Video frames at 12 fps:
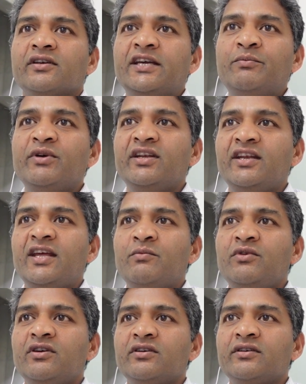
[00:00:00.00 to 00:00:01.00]
given
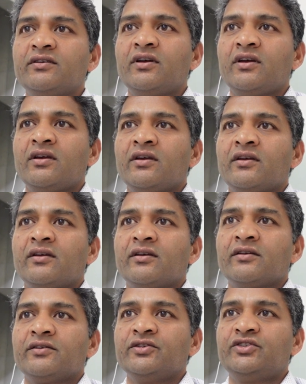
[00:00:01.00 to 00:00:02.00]
name here,
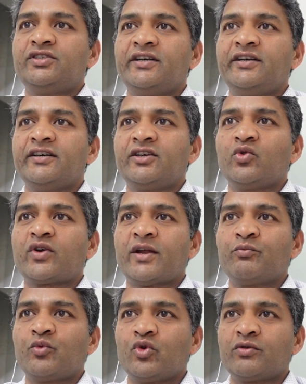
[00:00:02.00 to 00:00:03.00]
gender you
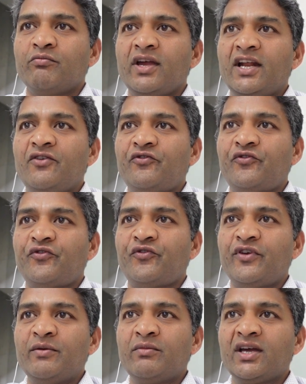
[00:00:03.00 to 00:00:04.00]
can put male,
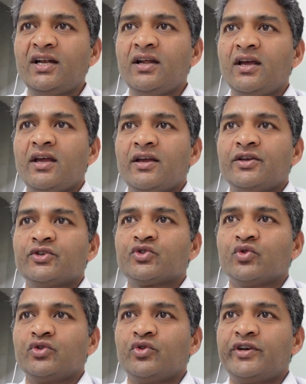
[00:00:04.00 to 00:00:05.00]
female.
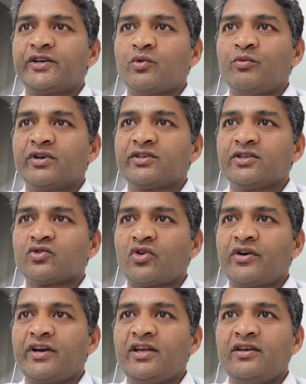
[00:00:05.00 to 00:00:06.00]
So your date of birth is
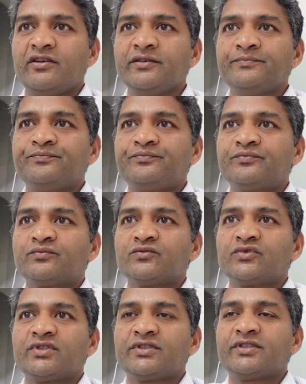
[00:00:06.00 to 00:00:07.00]
already here.
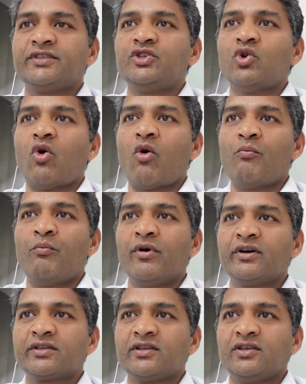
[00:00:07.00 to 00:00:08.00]
City of
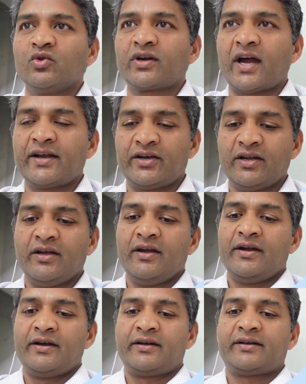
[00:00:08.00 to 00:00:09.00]
birth you can
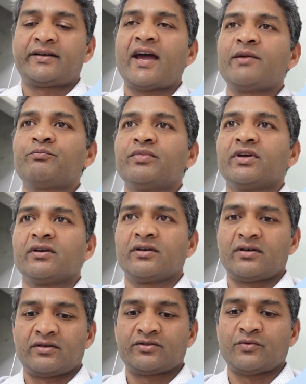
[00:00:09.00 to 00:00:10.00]
type.
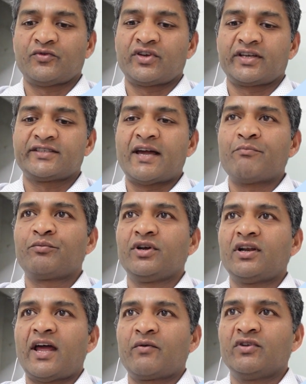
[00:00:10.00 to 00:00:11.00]
So for
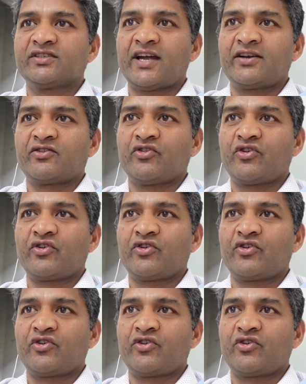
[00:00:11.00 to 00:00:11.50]
example, I will cite